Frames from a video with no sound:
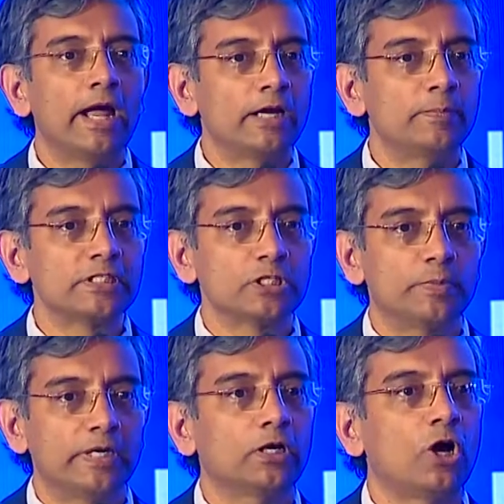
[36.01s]
Airbus has
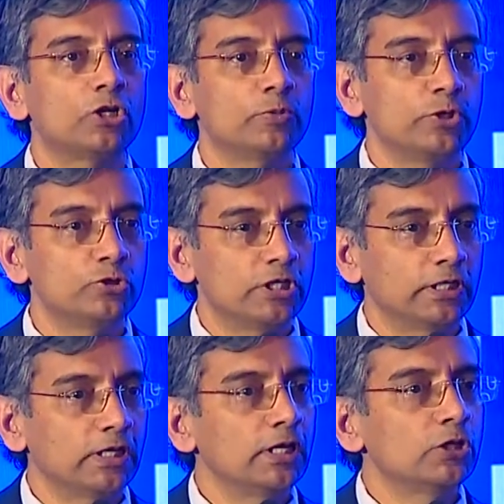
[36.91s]
been
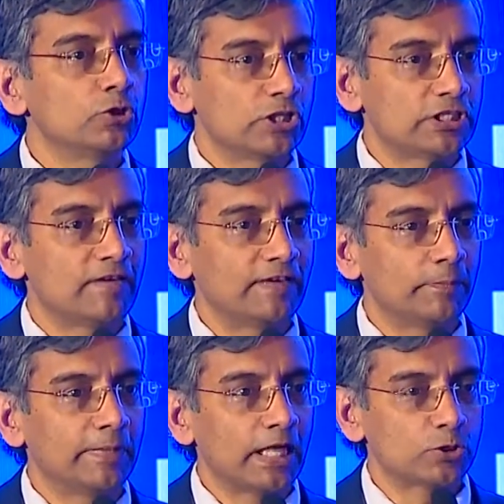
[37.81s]
contributing to this
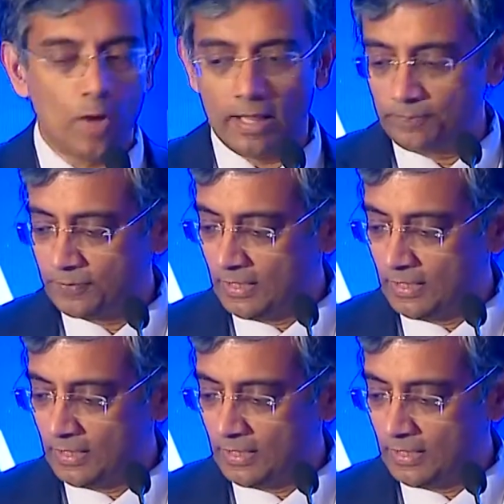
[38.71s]
development as well.